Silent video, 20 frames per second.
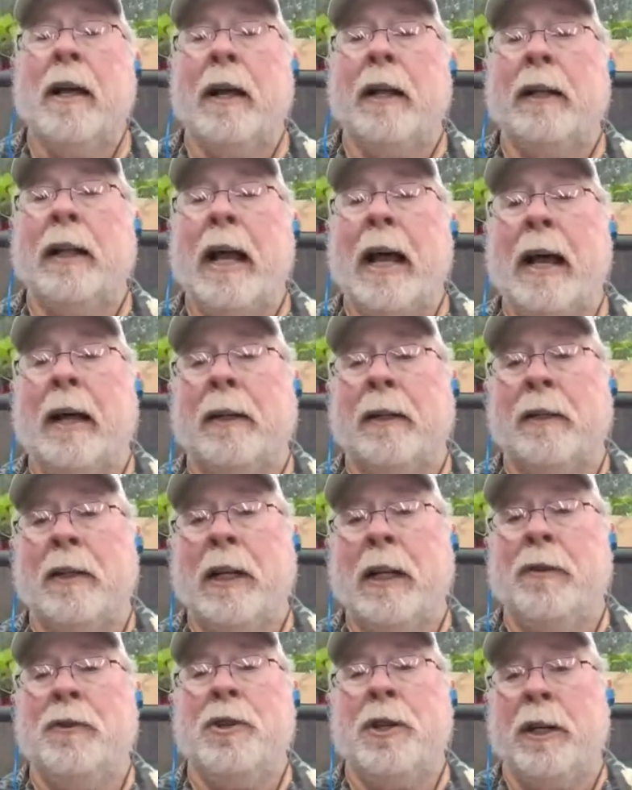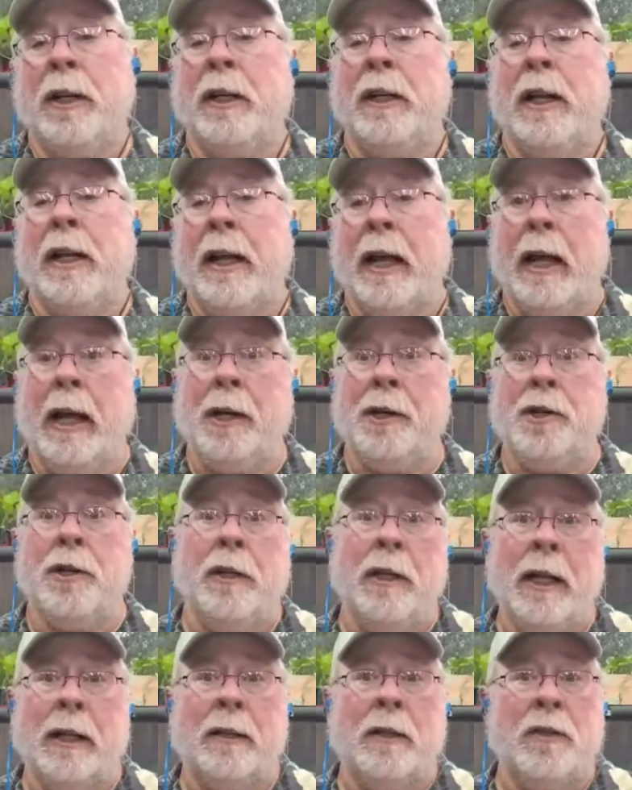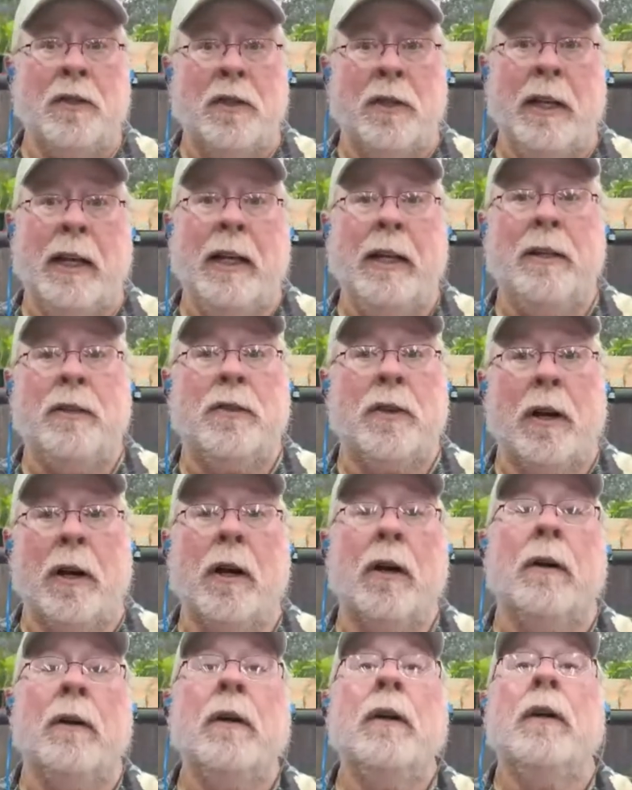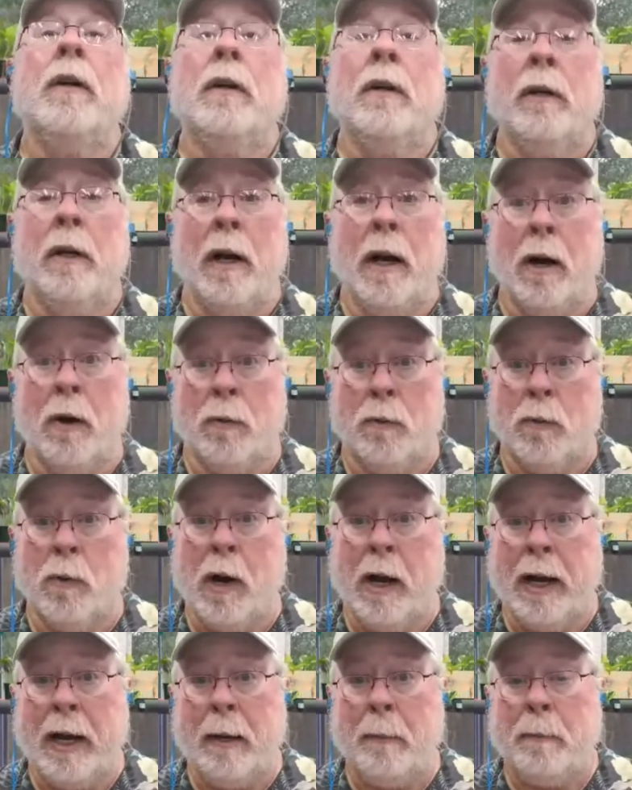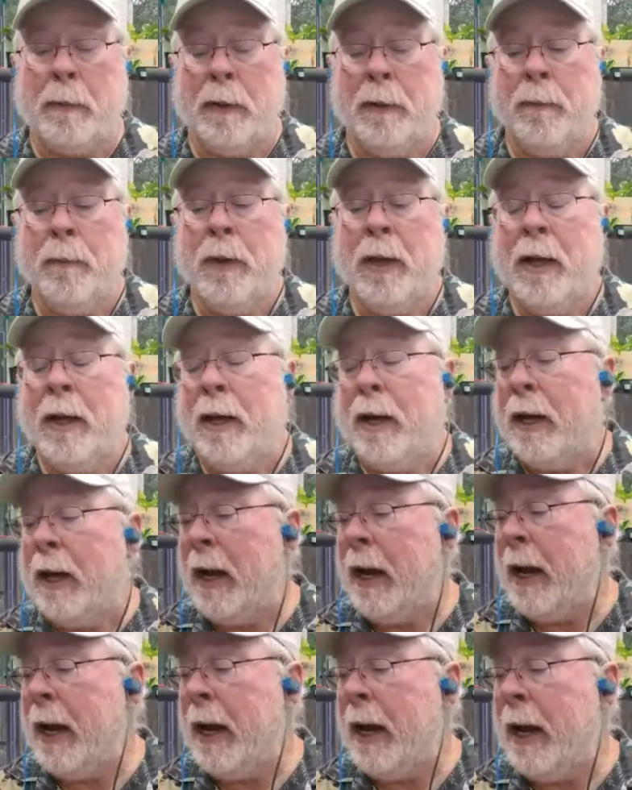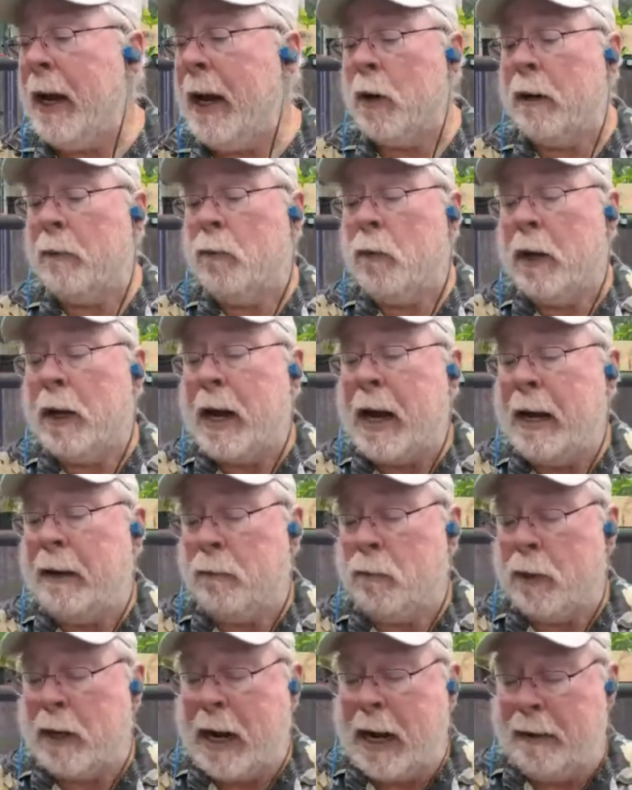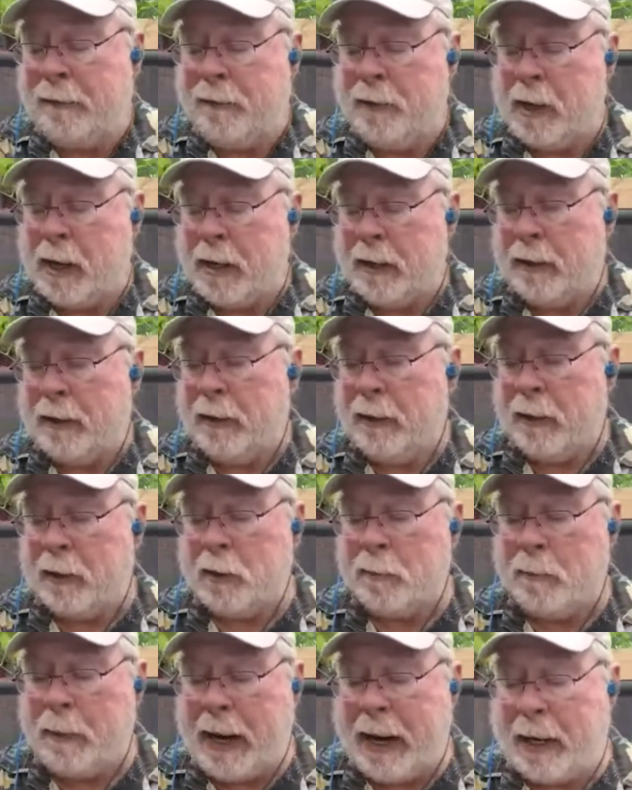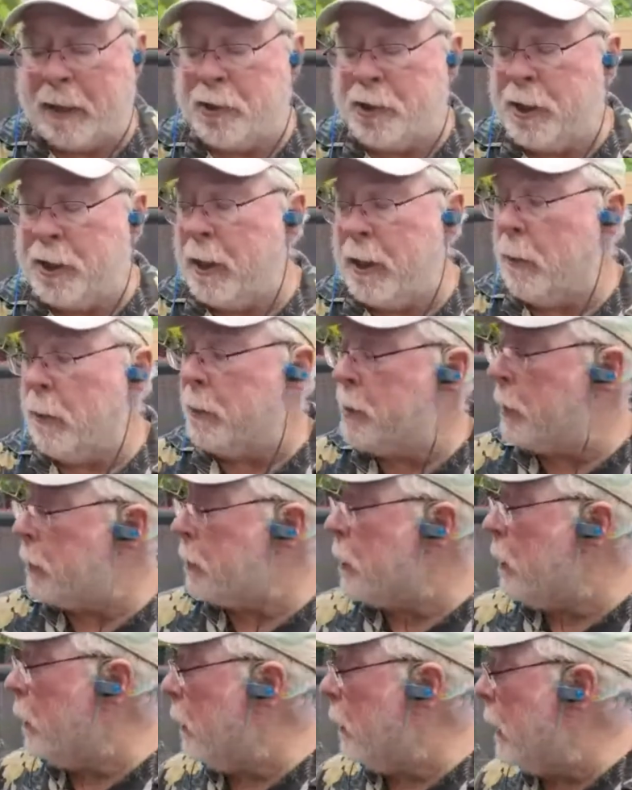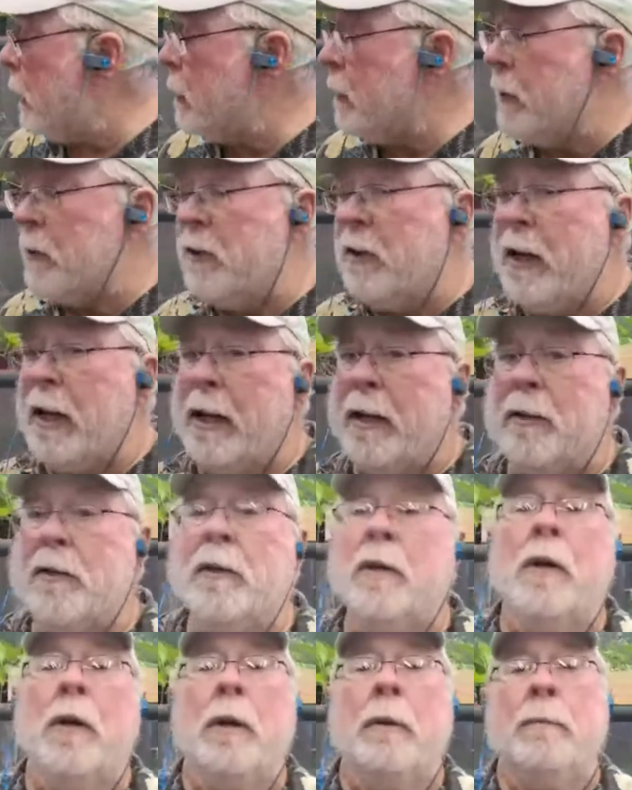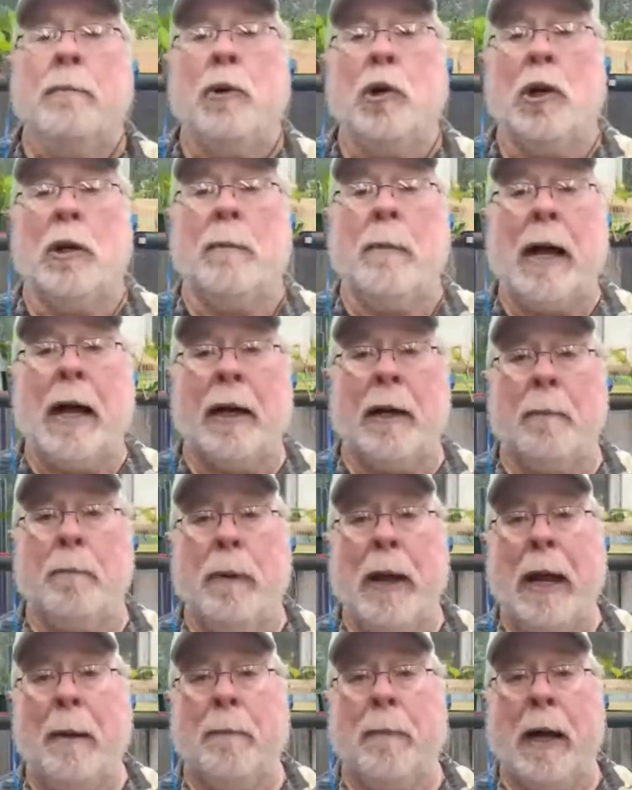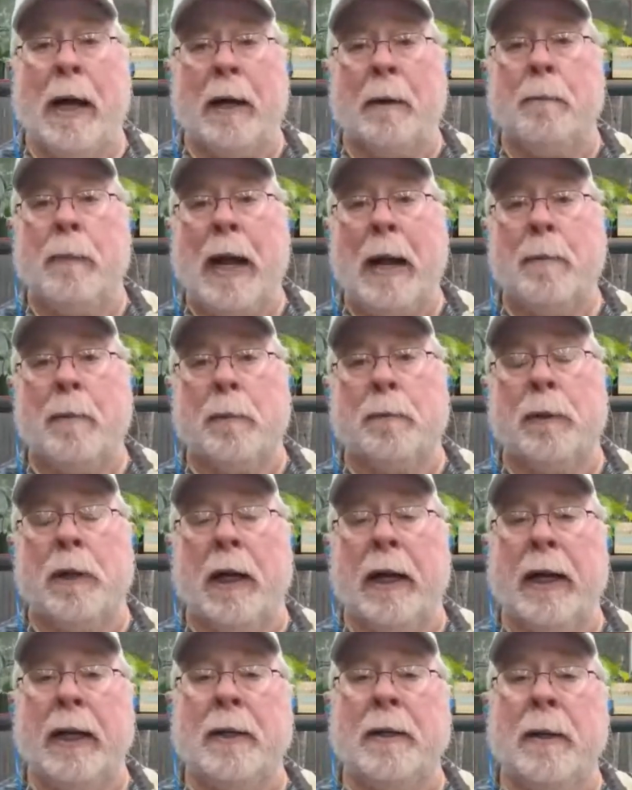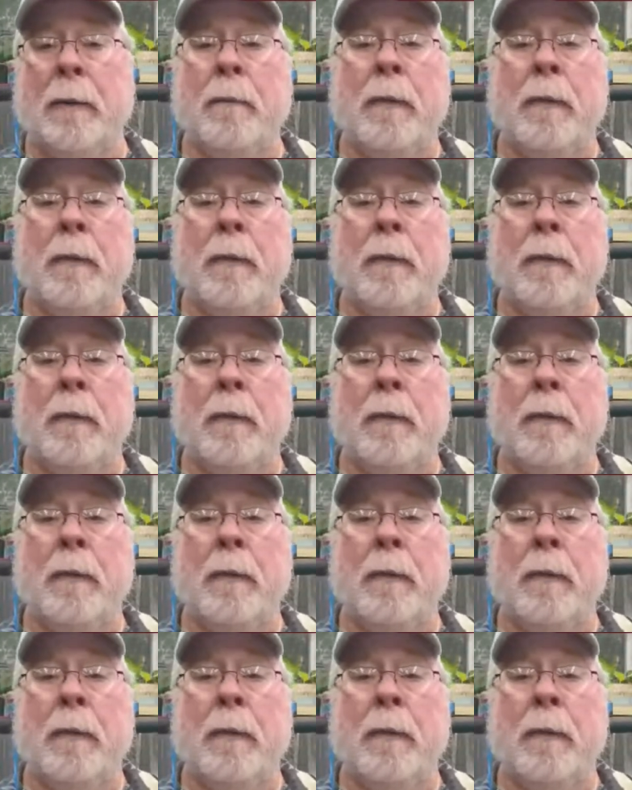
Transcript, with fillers: And that gives you an indication that the seeds are, are ripe and what what I what I've done this past year is just collect the seeds, put them on a paper on a paper plate,